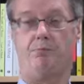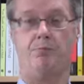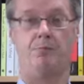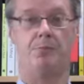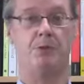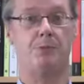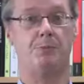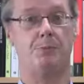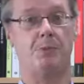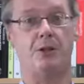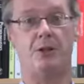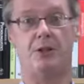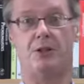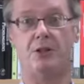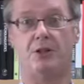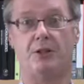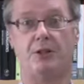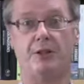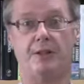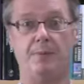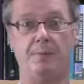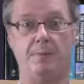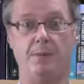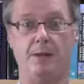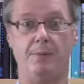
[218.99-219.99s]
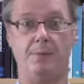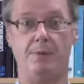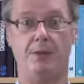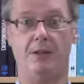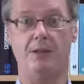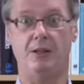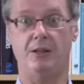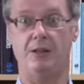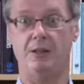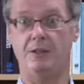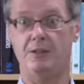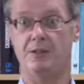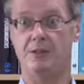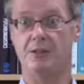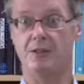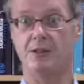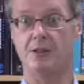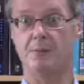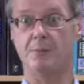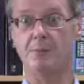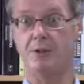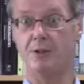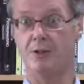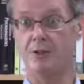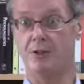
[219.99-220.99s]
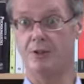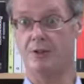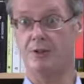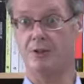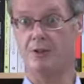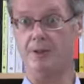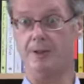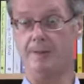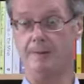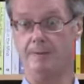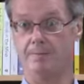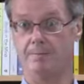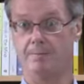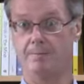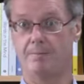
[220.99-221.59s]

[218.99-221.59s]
especially maybe in some other country?